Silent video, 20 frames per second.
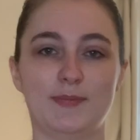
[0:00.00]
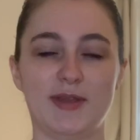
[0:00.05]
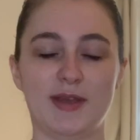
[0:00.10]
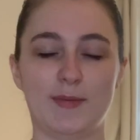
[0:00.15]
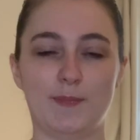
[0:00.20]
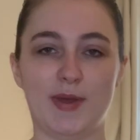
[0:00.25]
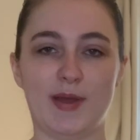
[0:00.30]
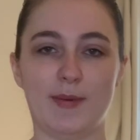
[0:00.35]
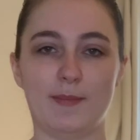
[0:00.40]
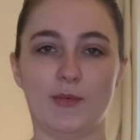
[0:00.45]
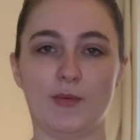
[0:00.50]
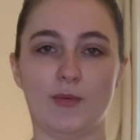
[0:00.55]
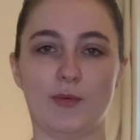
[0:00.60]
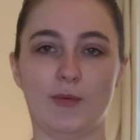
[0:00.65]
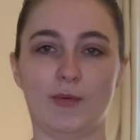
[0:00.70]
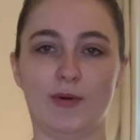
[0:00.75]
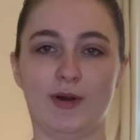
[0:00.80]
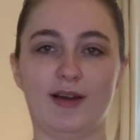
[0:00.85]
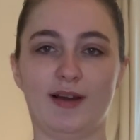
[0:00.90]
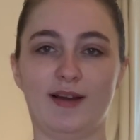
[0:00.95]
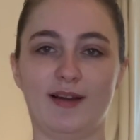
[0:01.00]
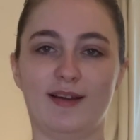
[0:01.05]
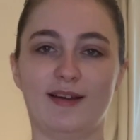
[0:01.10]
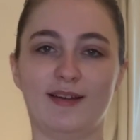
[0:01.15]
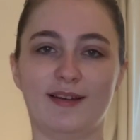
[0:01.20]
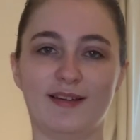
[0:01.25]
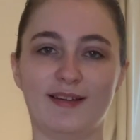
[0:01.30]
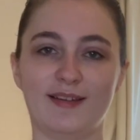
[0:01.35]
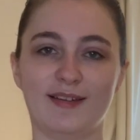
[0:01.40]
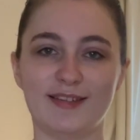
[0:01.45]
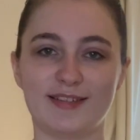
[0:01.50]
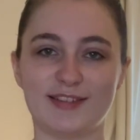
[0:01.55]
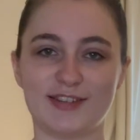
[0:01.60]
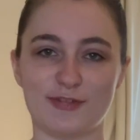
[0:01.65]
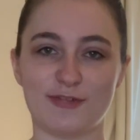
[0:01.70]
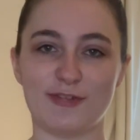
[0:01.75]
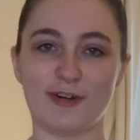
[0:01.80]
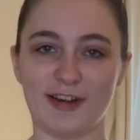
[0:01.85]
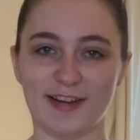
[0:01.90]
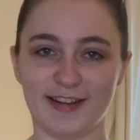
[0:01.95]
be a bit more
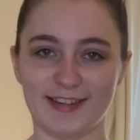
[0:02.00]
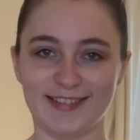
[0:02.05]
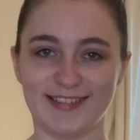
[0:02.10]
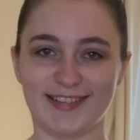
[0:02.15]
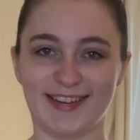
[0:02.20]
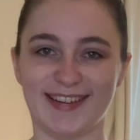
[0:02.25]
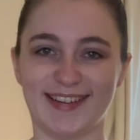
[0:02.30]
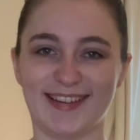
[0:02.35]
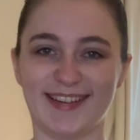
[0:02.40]
defined.